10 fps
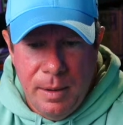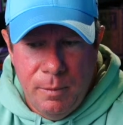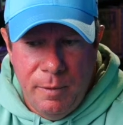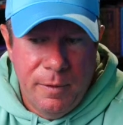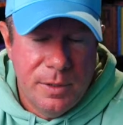
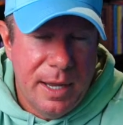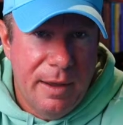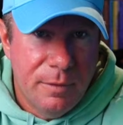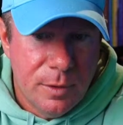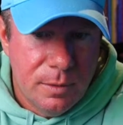well, first I
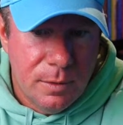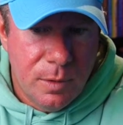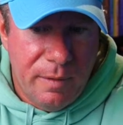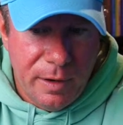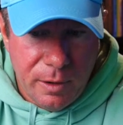have
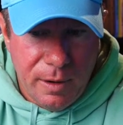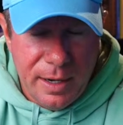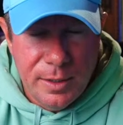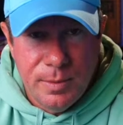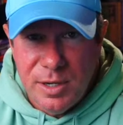1,200
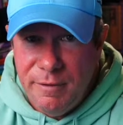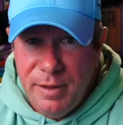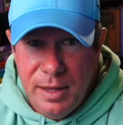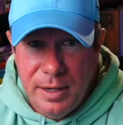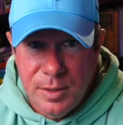credits, which I
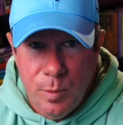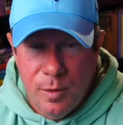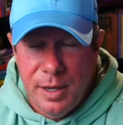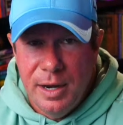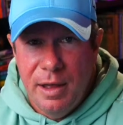feel like is
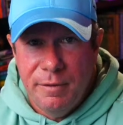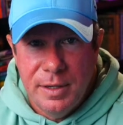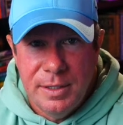more than enough,